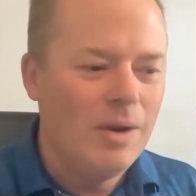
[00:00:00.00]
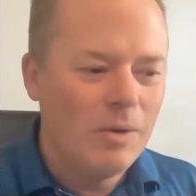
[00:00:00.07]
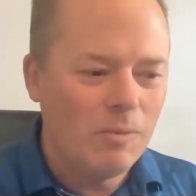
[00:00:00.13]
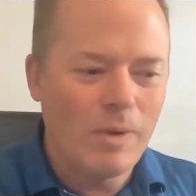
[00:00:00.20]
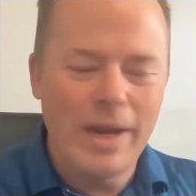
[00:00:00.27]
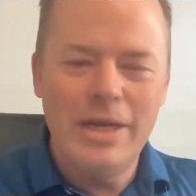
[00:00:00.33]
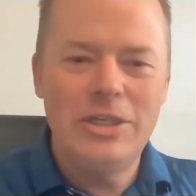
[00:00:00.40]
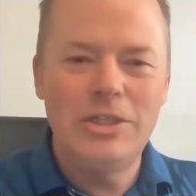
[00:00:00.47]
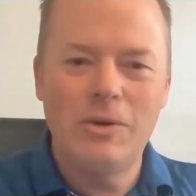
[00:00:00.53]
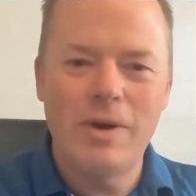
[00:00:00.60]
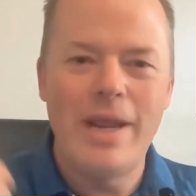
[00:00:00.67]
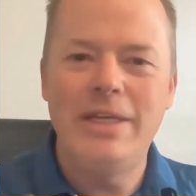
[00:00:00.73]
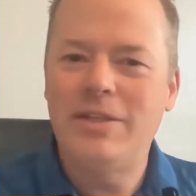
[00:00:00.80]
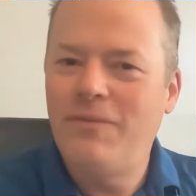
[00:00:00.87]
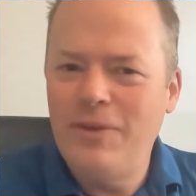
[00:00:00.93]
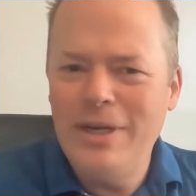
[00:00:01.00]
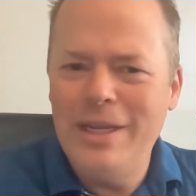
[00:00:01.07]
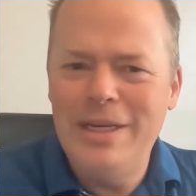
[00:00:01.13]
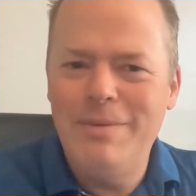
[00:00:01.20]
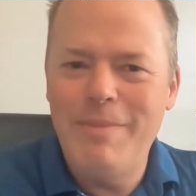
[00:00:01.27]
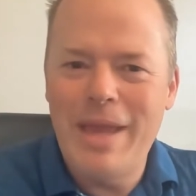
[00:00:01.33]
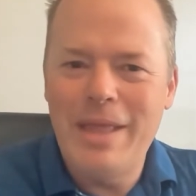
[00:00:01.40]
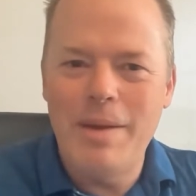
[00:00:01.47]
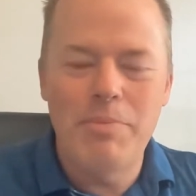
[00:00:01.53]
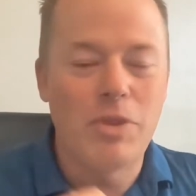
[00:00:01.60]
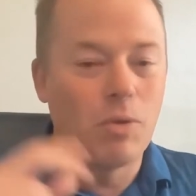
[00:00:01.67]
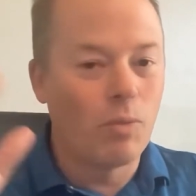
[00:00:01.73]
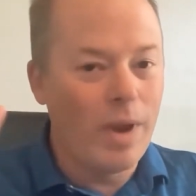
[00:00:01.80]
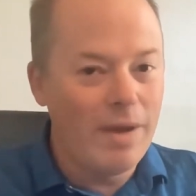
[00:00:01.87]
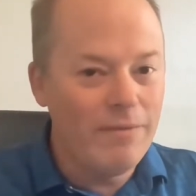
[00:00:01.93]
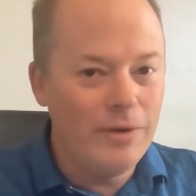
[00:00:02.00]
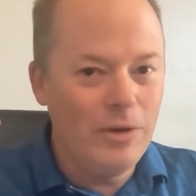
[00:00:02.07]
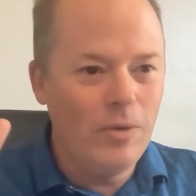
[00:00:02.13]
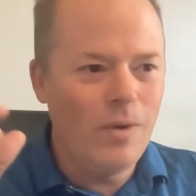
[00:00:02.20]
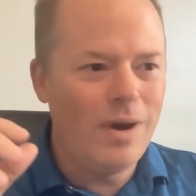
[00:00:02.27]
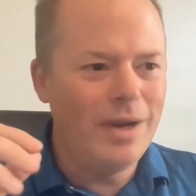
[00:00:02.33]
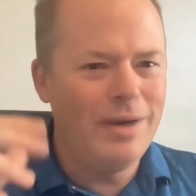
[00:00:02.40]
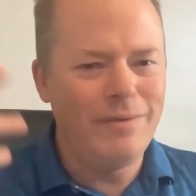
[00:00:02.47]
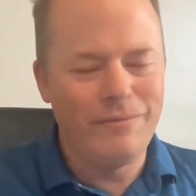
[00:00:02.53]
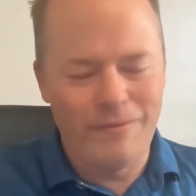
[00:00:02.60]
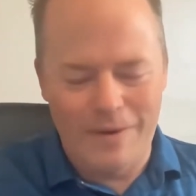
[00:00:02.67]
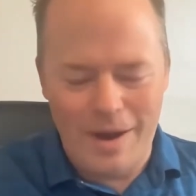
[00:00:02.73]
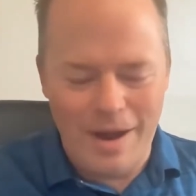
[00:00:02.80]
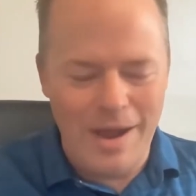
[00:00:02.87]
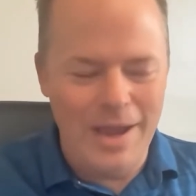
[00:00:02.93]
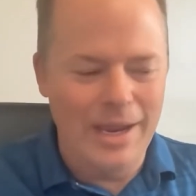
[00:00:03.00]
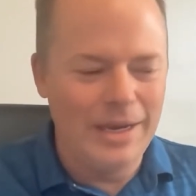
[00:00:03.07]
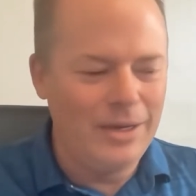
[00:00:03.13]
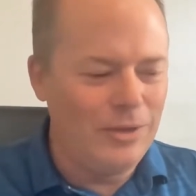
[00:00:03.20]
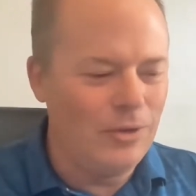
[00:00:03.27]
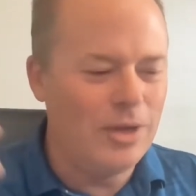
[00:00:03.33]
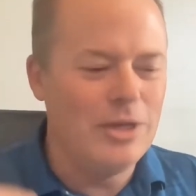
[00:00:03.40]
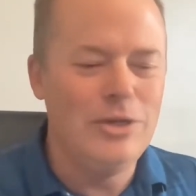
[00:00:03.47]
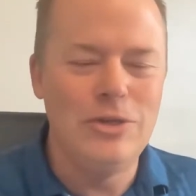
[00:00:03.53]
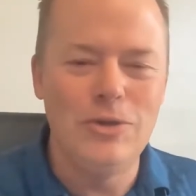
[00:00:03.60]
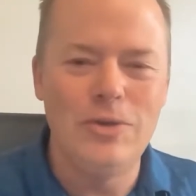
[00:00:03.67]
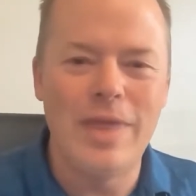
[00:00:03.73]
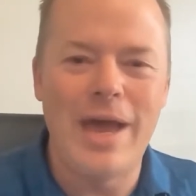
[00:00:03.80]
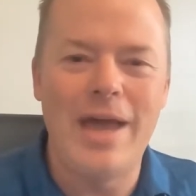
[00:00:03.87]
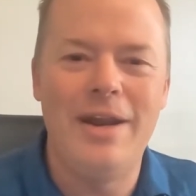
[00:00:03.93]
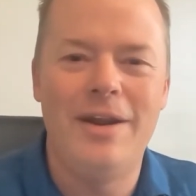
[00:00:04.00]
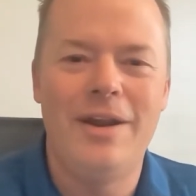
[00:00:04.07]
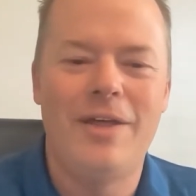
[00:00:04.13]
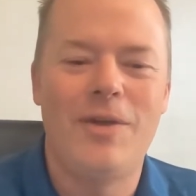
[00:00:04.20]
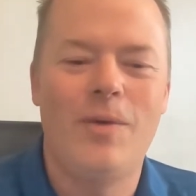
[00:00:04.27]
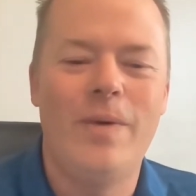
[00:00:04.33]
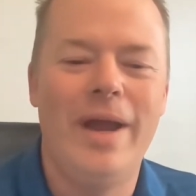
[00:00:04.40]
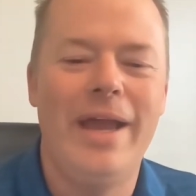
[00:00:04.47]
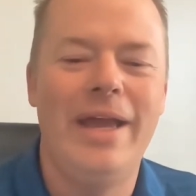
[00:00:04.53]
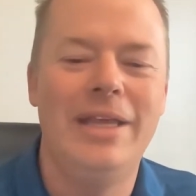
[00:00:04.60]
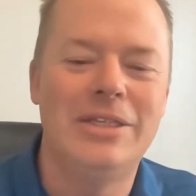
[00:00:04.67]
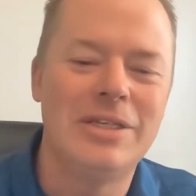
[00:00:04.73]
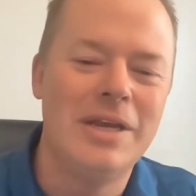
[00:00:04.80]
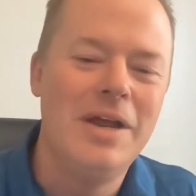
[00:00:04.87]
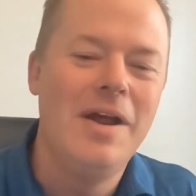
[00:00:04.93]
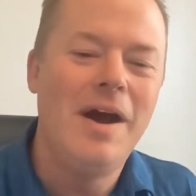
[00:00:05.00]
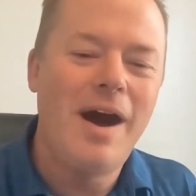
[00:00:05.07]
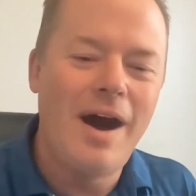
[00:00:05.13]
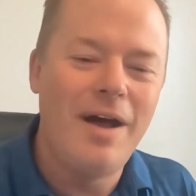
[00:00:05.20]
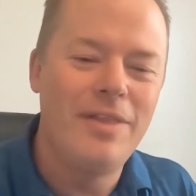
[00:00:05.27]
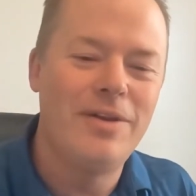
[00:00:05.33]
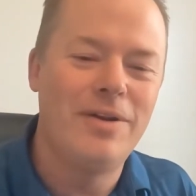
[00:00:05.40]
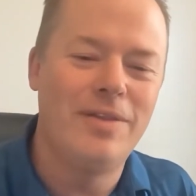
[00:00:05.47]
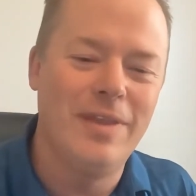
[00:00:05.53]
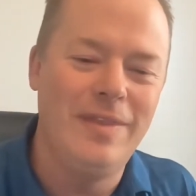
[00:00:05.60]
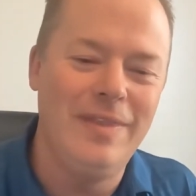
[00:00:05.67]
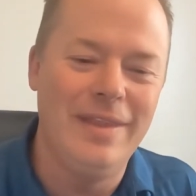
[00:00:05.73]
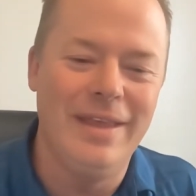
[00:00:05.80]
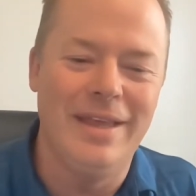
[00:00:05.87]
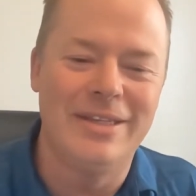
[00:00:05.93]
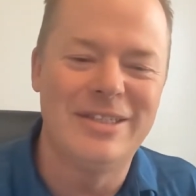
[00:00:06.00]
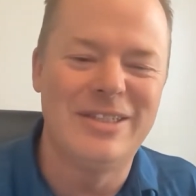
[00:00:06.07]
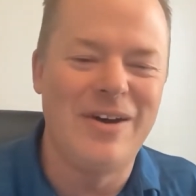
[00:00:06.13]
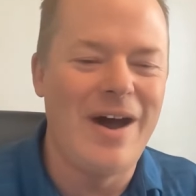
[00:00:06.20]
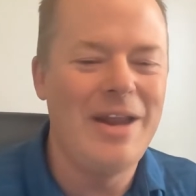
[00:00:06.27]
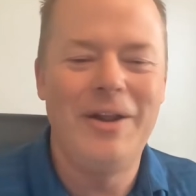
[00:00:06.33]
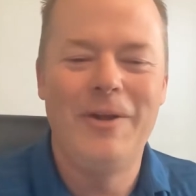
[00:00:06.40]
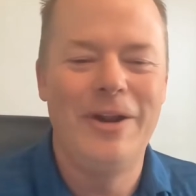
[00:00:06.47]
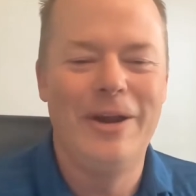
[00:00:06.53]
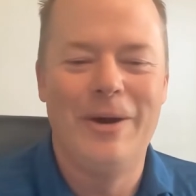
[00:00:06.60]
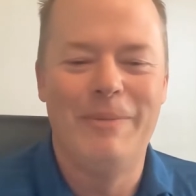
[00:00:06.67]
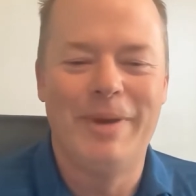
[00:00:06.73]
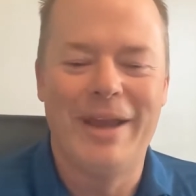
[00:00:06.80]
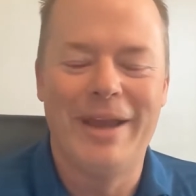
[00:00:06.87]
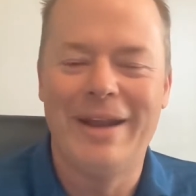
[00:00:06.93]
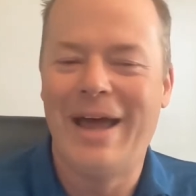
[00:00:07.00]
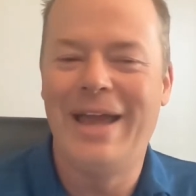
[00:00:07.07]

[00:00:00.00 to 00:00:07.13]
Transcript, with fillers: Raise your rates. If you need to make up the revenue on it, fine. You can do that in other ways other than this. So I don't know, yeah. man.